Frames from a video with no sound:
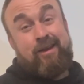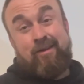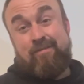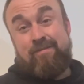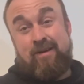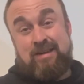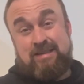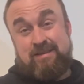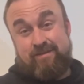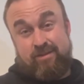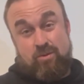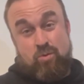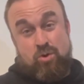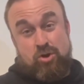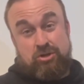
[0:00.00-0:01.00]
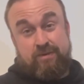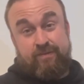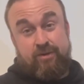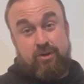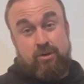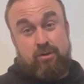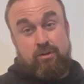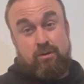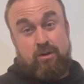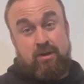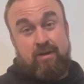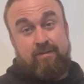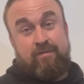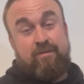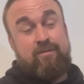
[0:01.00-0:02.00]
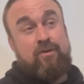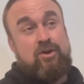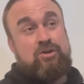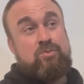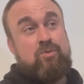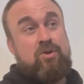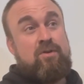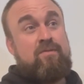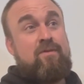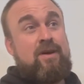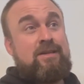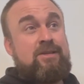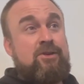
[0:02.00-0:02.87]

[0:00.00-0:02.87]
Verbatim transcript: Find something that works for you. If the first one you find